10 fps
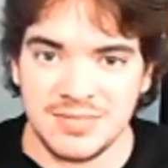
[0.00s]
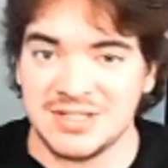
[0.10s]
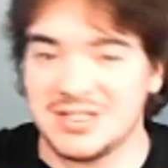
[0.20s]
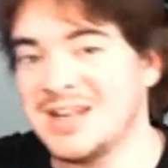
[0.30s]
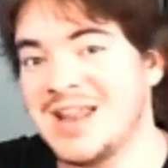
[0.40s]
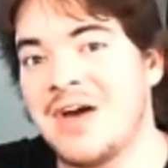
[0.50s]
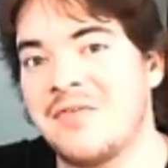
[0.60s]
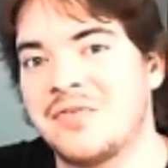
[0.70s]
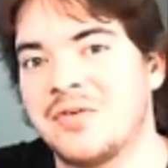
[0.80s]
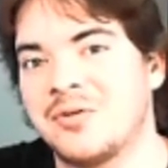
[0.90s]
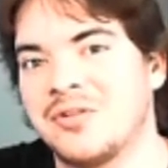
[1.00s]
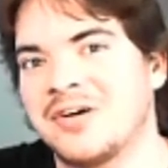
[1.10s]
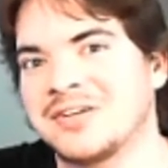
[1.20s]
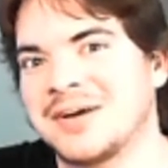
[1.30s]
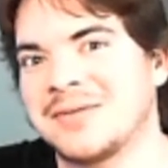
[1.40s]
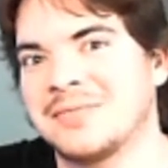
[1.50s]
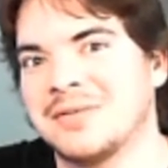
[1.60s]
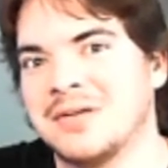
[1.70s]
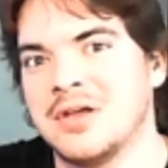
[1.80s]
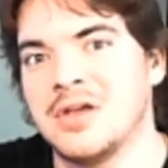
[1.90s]
be sitting down for a really long time.
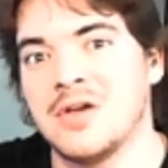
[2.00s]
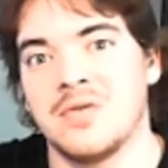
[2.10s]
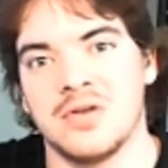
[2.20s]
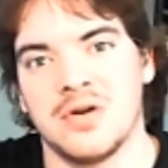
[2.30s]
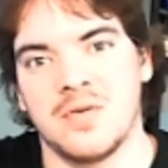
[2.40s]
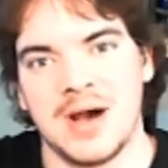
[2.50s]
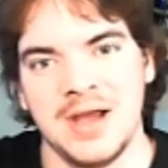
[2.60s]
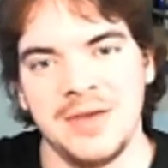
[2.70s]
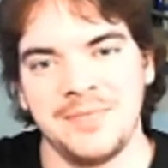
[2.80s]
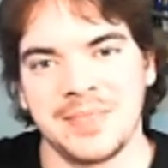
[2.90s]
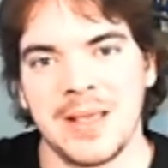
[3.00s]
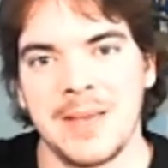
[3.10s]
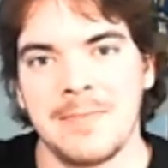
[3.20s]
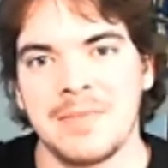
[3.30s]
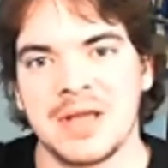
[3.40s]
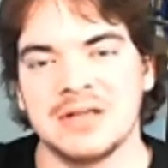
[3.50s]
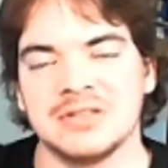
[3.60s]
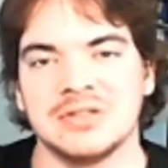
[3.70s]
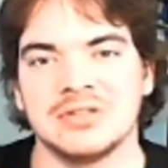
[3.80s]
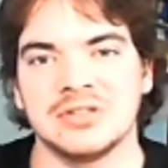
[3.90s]
You know why? Because
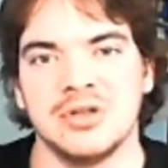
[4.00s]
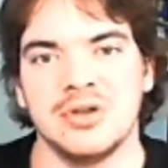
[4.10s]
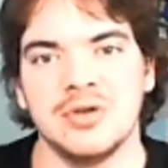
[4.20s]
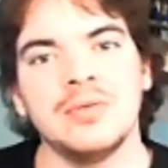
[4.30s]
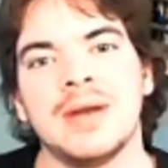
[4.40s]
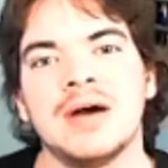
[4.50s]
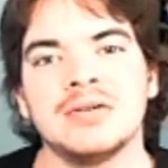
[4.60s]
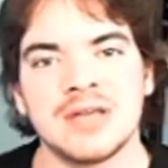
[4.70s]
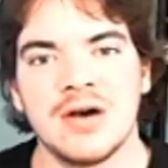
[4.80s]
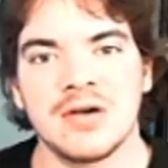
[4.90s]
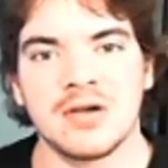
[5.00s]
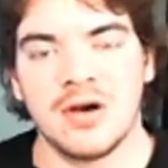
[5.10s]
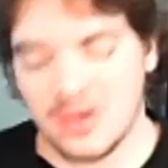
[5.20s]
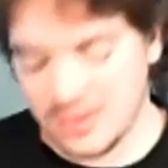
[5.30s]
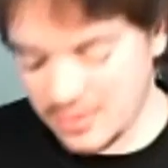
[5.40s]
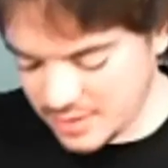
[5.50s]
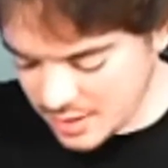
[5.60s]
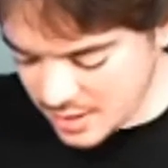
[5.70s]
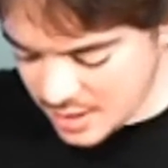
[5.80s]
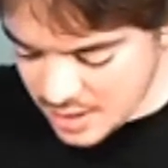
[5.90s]
there's this new mouse out called
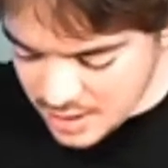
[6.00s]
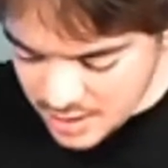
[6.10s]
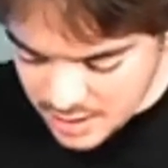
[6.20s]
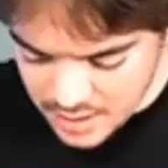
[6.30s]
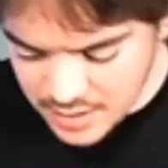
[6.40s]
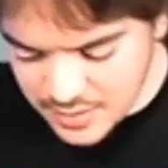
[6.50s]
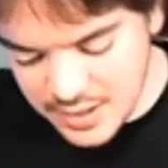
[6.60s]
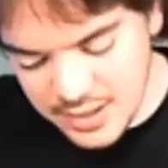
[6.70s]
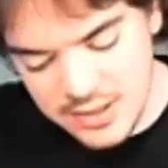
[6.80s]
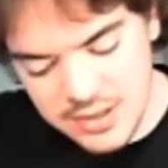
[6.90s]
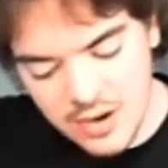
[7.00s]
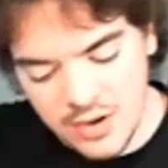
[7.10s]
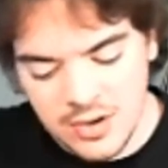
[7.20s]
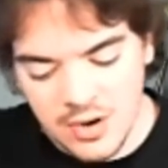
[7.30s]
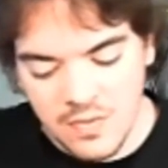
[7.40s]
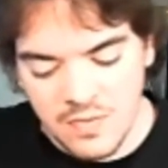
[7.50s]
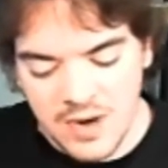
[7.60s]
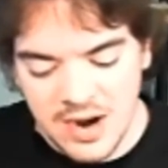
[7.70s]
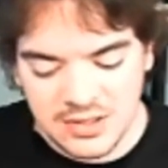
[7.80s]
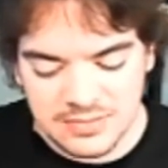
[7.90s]
the Yo-Yo
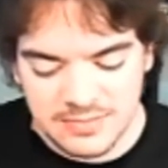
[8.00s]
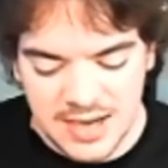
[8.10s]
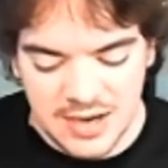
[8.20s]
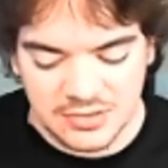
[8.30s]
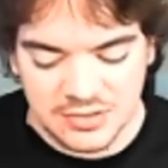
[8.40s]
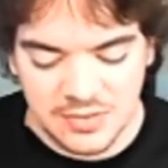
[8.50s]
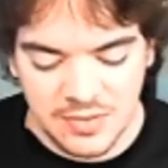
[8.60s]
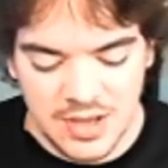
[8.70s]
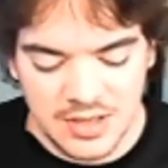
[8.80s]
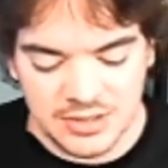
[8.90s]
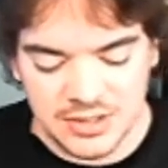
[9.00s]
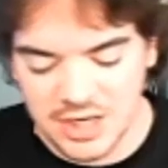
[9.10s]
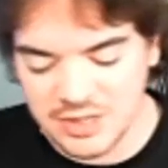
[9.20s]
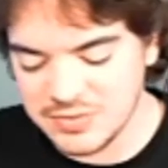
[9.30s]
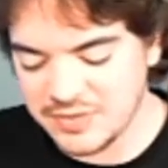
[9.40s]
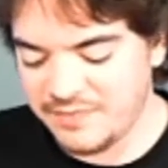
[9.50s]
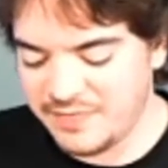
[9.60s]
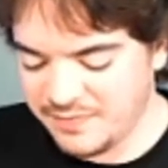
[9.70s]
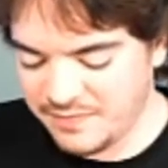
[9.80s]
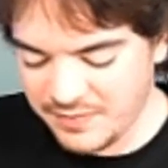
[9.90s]
Wireless Mouse. It charges with a
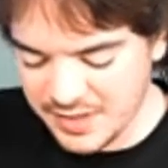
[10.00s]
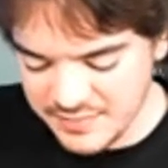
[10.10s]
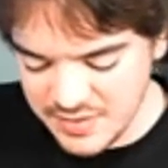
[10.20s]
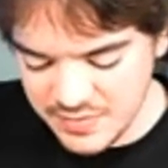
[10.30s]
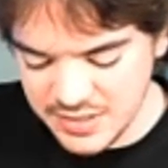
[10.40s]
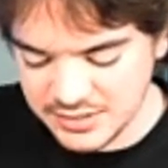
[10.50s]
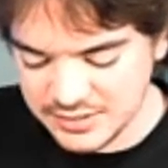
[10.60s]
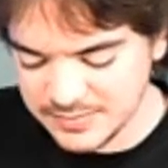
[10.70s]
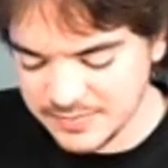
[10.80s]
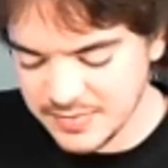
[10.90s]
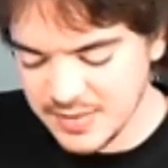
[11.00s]
flick of your wrist,